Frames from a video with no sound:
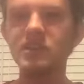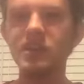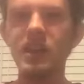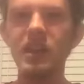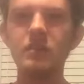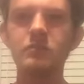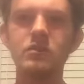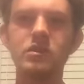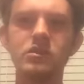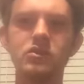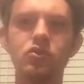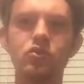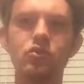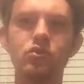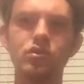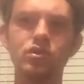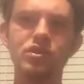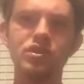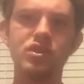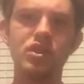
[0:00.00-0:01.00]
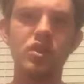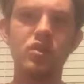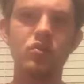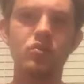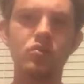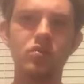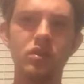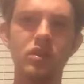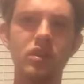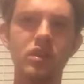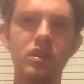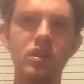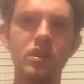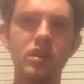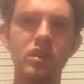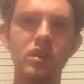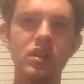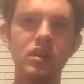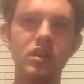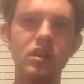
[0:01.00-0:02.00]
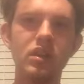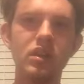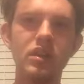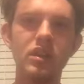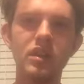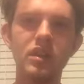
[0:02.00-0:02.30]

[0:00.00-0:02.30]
came into his zone in